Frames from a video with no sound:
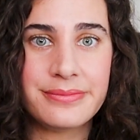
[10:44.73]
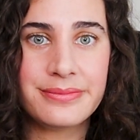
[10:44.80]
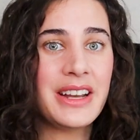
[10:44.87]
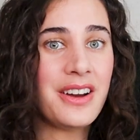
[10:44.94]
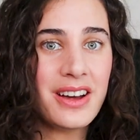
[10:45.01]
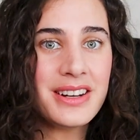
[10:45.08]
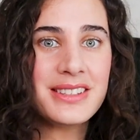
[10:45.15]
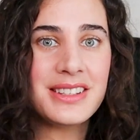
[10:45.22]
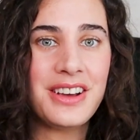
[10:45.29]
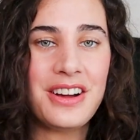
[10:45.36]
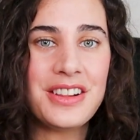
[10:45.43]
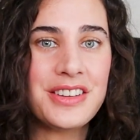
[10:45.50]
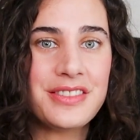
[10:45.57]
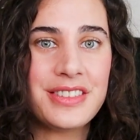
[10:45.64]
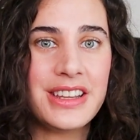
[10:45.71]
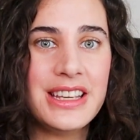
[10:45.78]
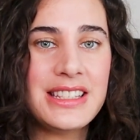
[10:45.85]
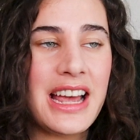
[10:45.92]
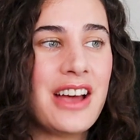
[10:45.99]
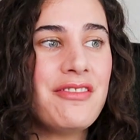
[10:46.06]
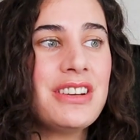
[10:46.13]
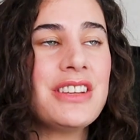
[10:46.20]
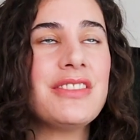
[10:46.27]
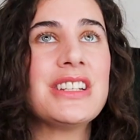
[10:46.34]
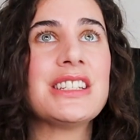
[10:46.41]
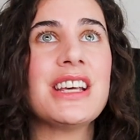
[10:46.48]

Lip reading: And honestly, all of this, I haven't even